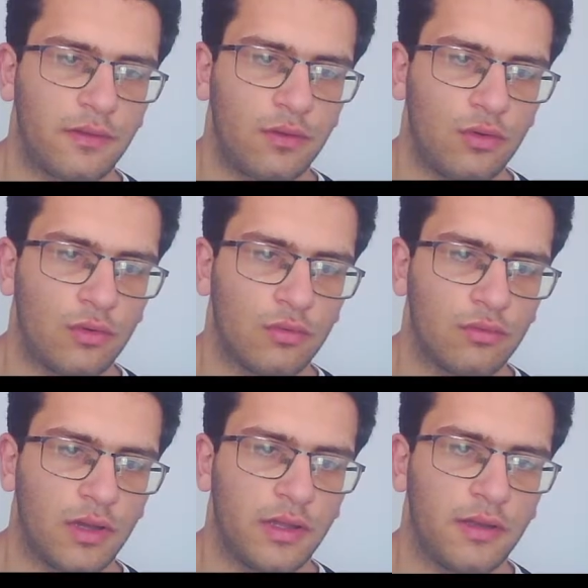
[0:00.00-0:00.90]
you
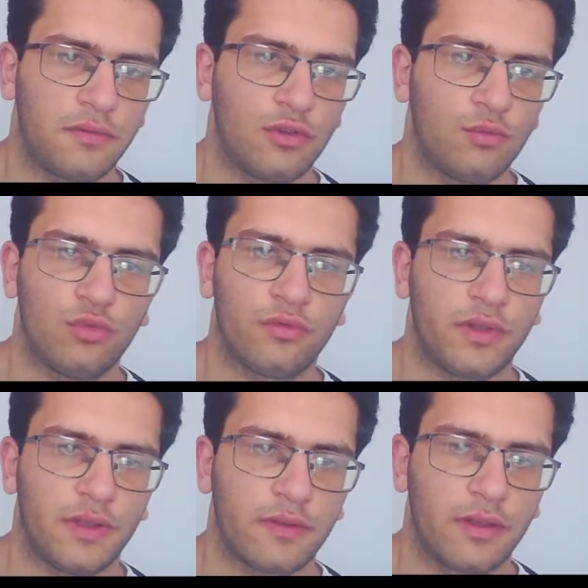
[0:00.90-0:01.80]
know, I have to
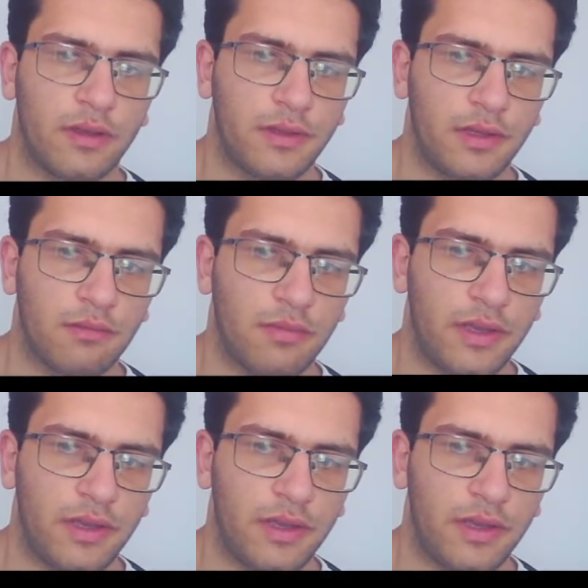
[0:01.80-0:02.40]
move, he's taking